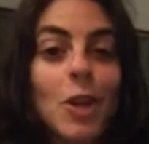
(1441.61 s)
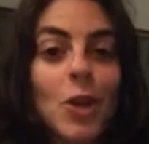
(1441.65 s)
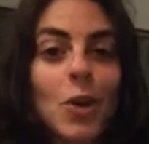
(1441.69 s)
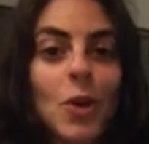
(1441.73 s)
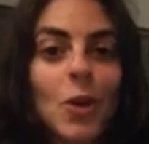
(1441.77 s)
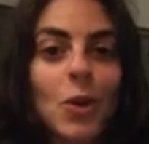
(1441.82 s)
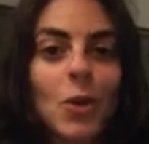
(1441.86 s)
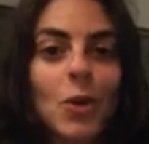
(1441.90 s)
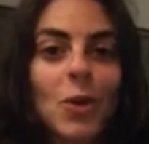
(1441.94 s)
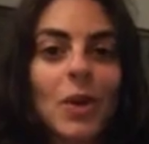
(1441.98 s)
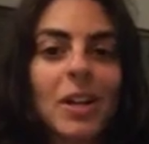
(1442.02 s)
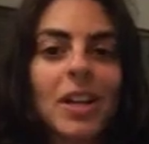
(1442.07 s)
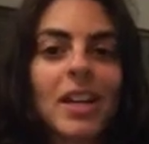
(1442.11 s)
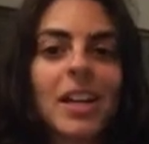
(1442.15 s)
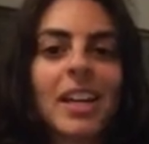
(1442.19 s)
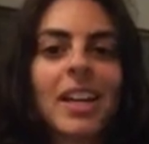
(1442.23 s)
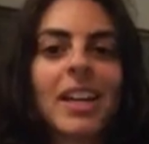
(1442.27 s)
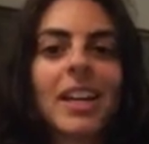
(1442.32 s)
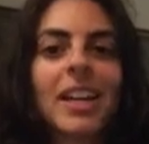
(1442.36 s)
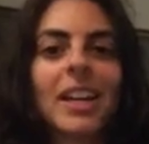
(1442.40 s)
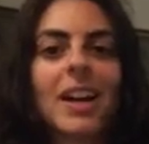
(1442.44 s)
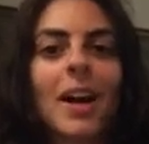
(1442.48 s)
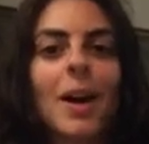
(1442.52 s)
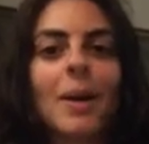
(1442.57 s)
you
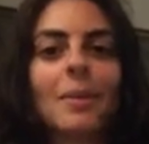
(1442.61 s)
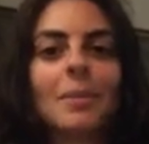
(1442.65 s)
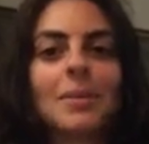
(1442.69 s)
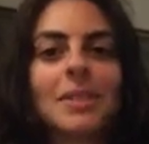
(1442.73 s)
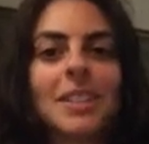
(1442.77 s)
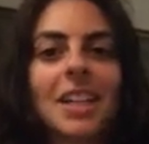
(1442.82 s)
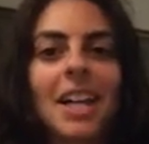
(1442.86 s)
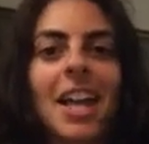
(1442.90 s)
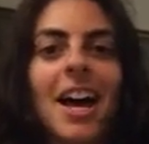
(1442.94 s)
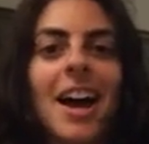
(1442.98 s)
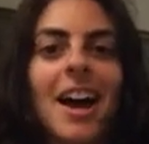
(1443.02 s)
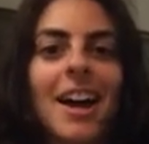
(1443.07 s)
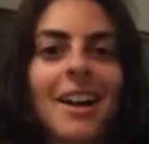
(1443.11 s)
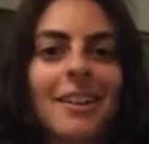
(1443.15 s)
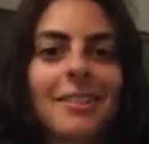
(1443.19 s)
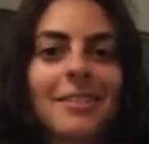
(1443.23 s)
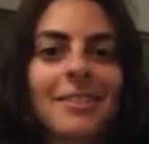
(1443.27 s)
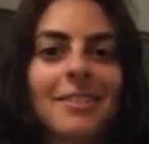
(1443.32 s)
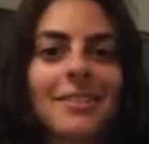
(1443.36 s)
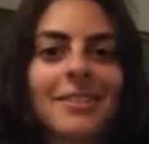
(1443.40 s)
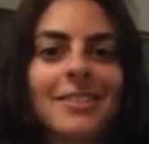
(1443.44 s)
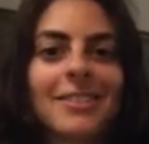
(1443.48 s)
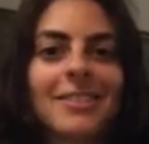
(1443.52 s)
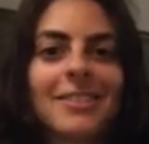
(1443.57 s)
comes alive.
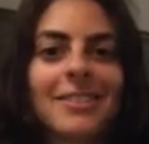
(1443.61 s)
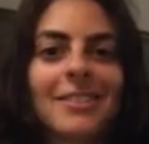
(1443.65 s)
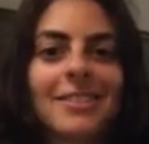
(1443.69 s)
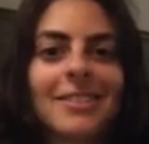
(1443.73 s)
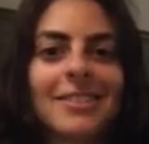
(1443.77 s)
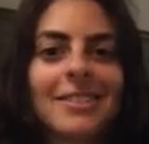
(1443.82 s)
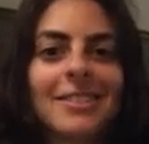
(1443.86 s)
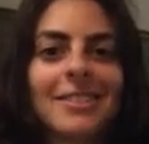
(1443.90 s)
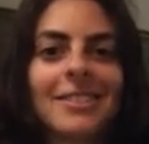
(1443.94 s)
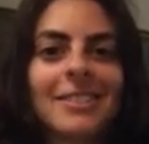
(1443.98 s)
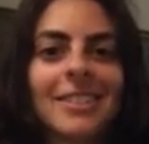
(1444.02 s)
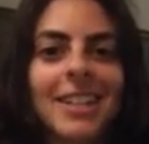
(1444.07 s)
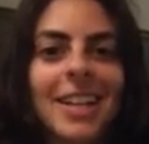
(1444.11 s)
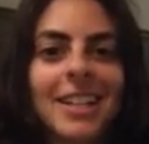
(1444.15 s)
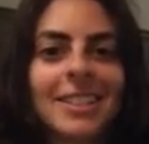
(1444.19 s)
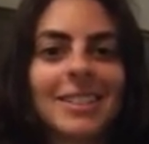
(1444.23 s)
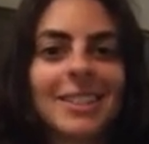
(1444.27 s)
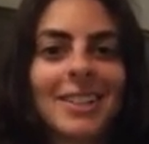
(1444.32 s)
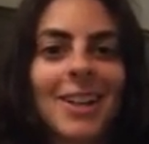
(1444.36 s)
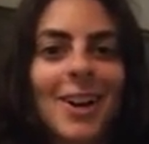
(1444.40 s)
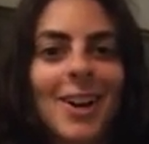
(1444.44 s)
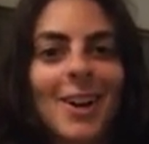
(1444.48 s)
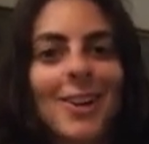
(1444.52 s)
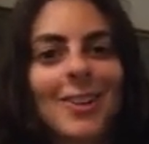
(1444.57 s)

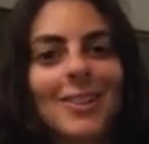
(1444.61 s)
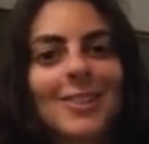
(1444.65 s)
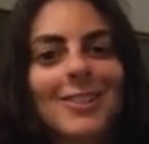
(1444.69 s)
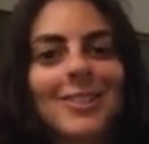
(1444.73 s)
Let's go.